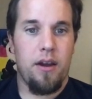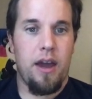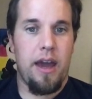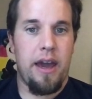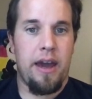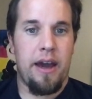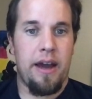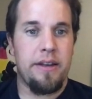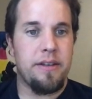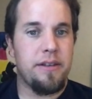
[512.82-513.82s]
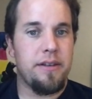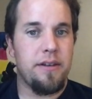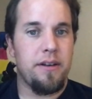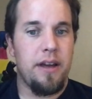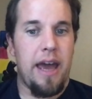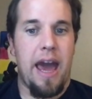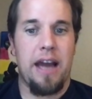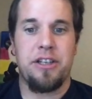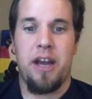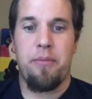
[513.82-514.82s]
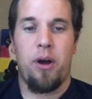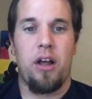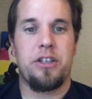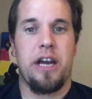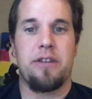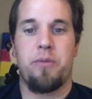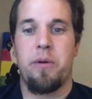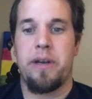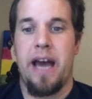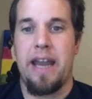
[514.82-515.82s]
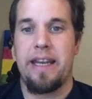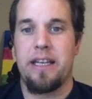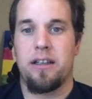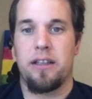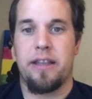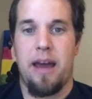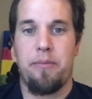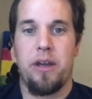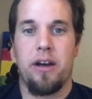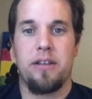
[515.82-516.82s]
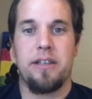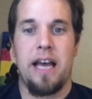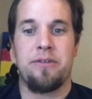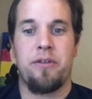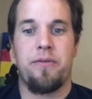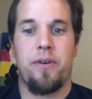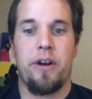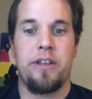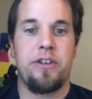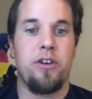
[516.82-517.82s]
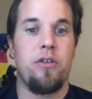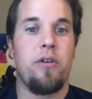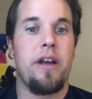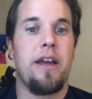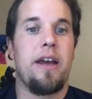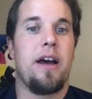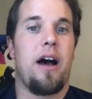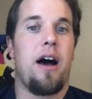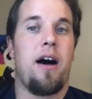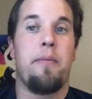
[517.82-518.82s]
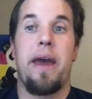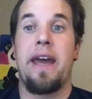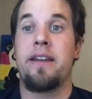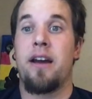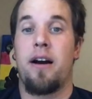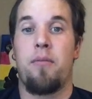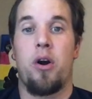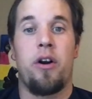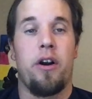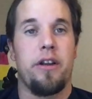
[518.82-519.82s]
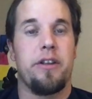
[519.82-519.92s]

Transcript: And actually, I apologize. We would not need to click that because that's referring to income earned.